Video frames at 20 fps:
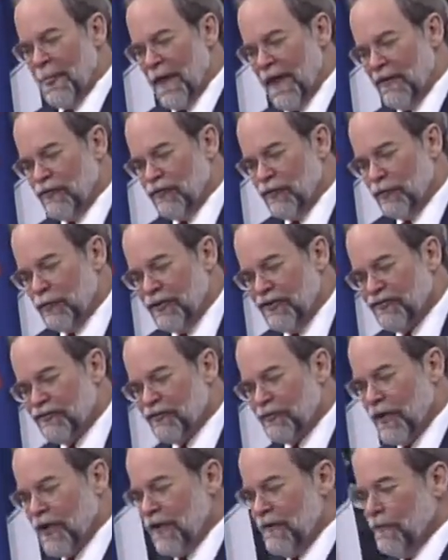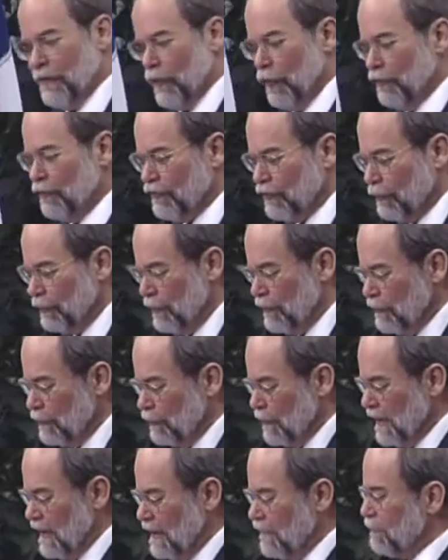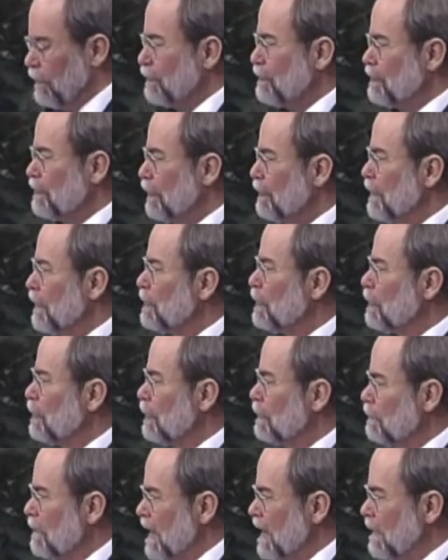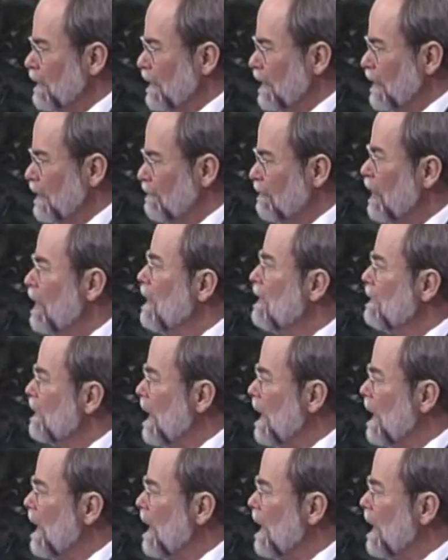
and to restrain those who would do evil so that good may live.